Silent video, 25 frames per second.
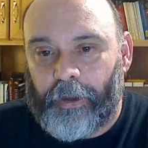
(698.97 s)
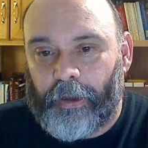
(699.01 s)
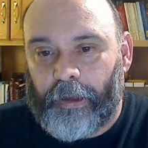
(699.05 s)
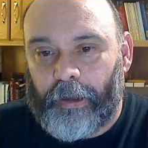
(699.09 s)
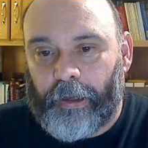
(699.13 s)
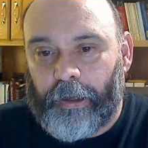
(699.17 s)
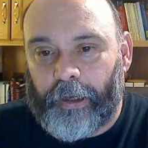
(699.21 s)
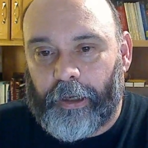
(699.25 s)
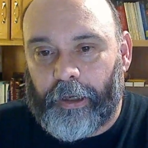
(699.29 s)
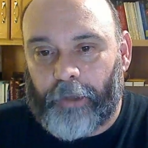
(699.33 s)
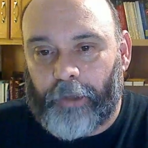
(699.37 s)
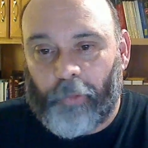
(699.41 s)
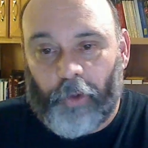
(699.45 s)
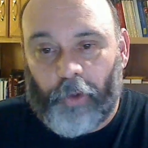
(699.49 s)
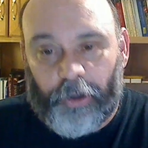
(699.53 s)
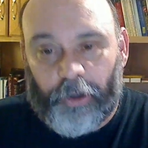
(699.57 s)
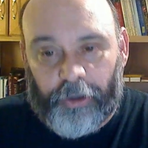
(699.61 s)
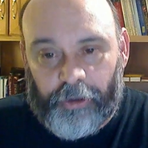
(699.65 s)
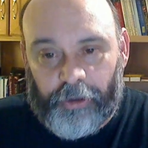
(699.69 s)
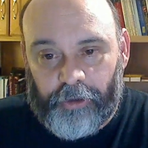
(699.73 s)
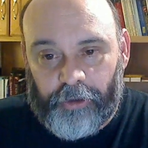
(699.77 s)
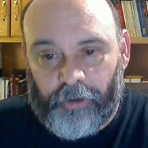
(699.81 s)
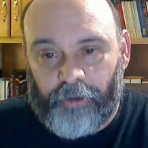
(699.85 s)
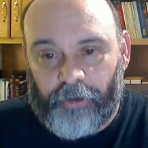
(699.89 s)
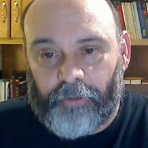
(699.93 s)
We're
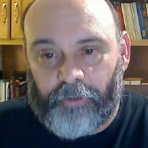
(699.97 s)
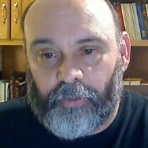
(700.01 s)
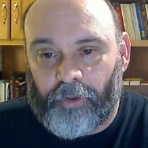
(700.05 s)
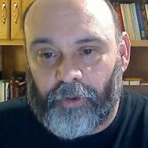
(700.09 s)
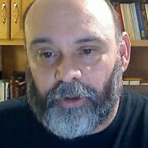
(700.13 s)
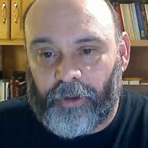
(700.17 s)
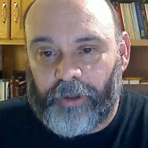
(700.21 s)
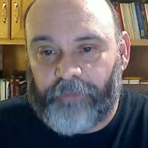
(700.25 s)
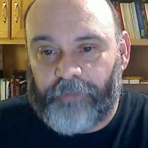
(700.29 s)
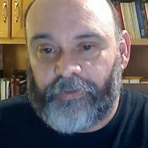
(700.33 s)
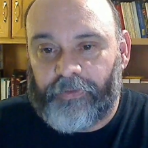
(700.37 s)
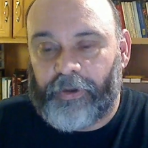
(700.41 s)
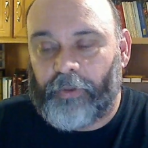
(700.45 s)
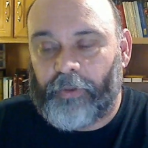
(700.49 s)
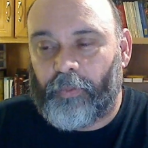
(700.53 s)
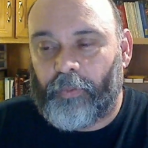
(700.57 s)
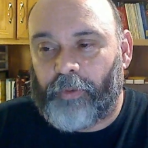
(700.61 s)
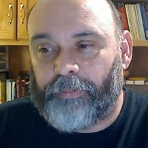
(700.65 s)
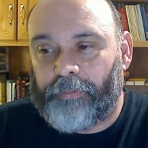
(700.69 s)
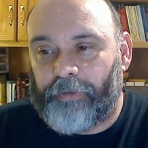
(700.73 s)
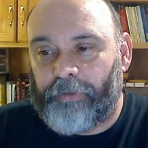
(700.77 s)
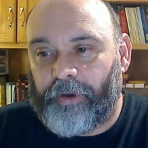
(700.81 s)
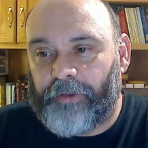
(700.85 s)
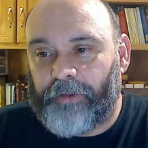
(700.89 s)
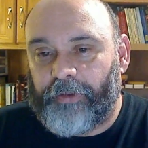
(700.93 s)
here, we're living, we're
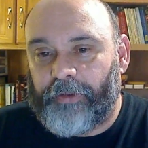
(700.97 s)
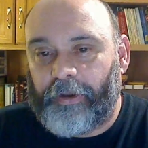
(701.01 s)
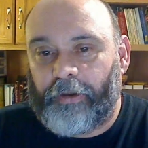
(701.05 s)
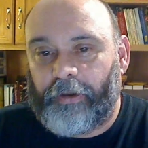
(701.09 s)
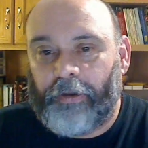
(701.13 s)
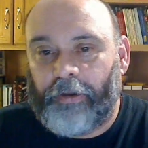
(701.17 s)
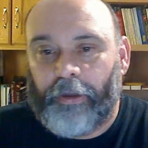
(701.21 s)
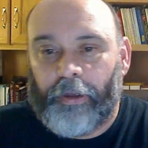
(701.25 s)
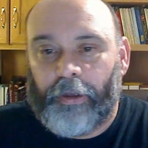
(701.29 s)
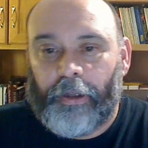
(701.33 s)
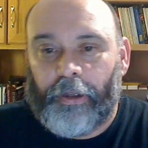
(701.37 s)
breathing.